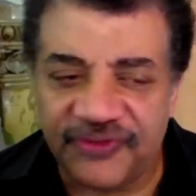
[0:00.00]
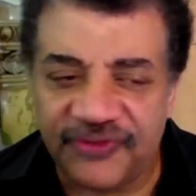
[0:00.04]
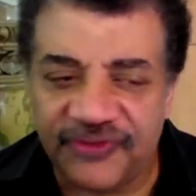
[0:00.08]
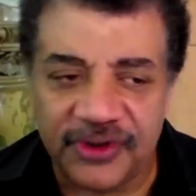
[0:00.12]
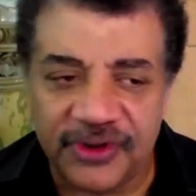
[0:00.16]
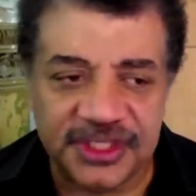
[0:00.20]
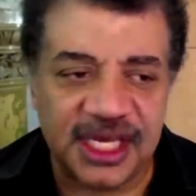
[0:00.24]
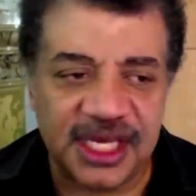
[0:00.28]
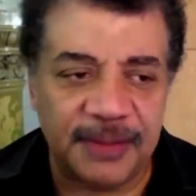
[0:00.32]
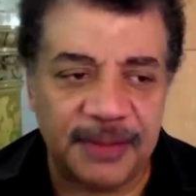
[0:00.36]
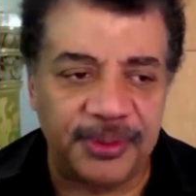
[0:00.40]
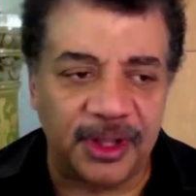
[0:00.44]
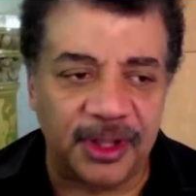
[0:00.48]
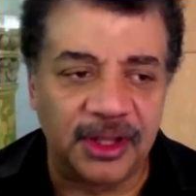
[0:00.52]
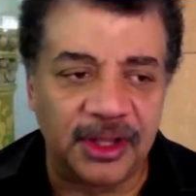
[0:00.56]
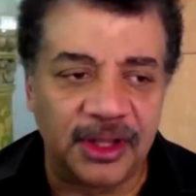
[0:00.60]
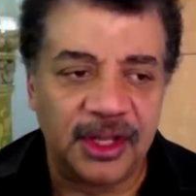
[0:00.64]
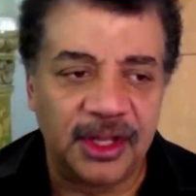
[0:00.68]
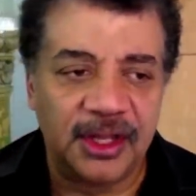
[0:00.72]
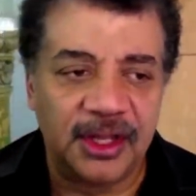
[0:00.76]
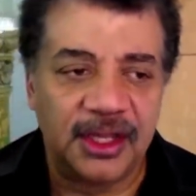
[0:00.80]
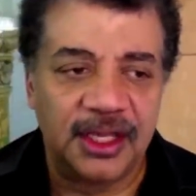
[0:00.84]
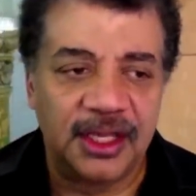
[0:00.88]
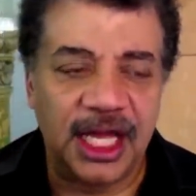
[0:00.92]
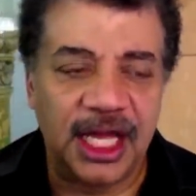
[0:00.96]
For example,
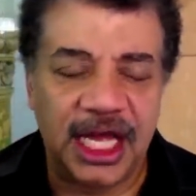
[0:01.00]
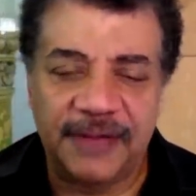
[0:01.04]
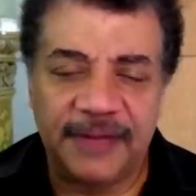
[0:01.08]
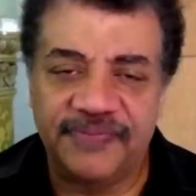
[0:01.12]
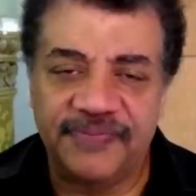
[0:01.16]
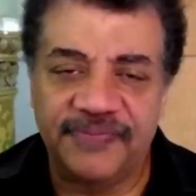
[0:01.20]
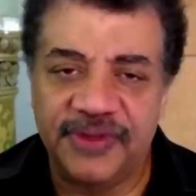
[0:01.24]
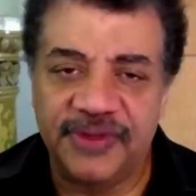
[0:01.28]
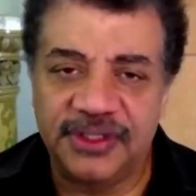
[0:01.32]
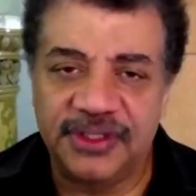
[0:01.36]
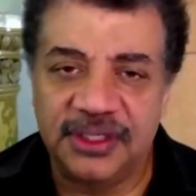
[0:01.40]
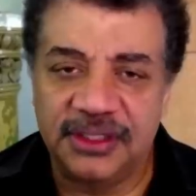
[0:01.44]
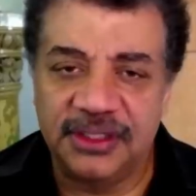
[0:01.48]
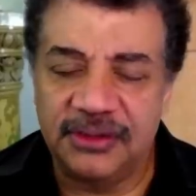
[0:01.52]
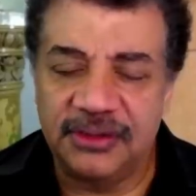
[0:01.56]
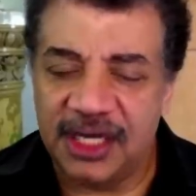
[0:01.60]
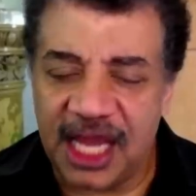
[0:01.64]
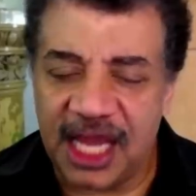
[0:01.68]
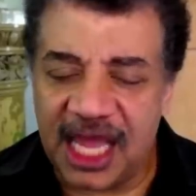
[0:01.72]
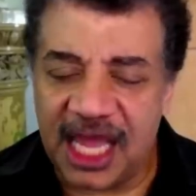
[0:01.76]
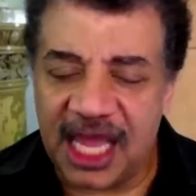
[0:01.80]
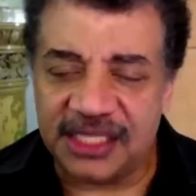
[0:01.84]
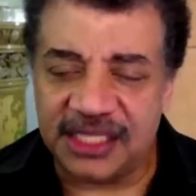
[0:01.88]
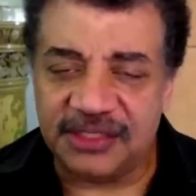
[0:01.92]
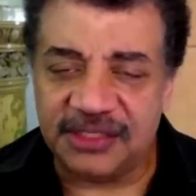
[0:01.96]
you didn't
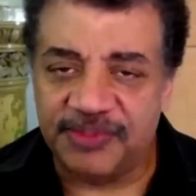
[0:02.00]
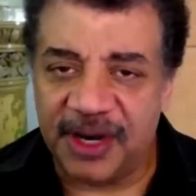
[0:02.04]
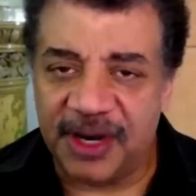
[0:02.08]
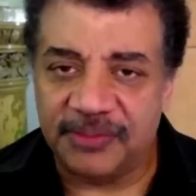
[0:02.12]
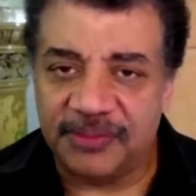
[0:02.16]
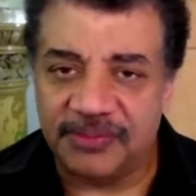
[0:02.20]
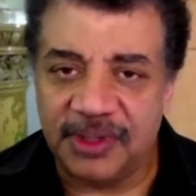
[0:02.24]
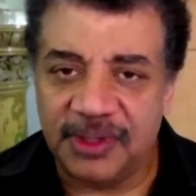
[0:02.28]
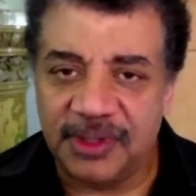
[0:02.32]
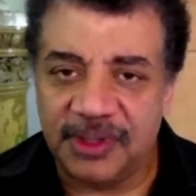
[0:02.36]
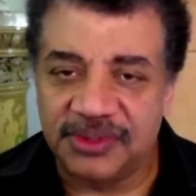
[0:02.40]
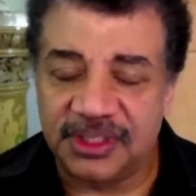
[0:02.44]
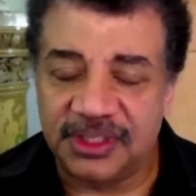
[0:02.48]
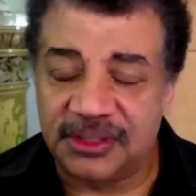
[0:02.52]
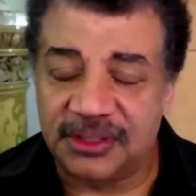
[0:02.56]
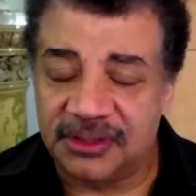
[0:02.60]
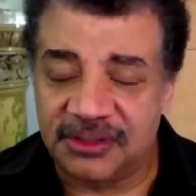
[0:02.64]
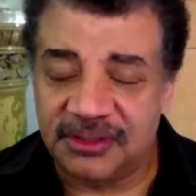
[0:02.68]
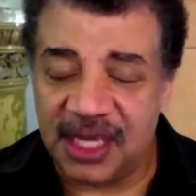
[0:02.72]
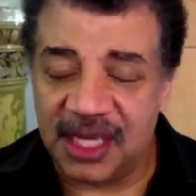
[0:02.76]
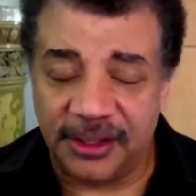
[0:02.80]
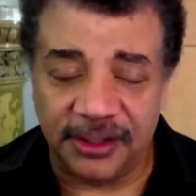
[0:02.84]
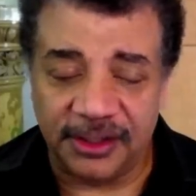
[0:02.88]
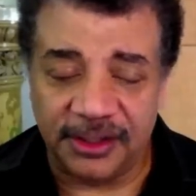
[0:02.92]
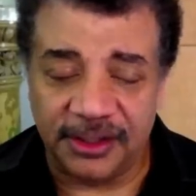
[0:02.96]
ask, but I'll just
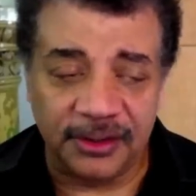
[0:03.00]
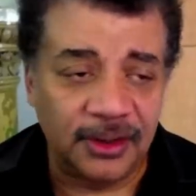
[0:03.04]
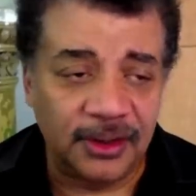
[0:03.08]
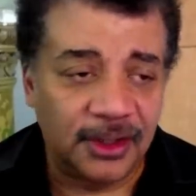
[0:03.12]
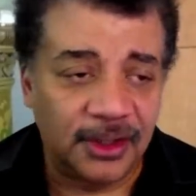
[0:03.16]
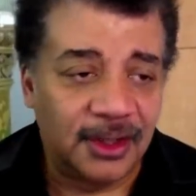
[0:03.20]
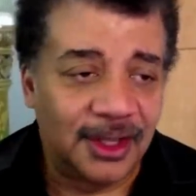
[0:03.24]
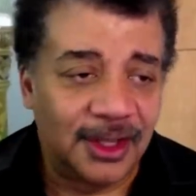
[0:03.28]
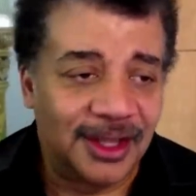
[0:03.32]
tell you.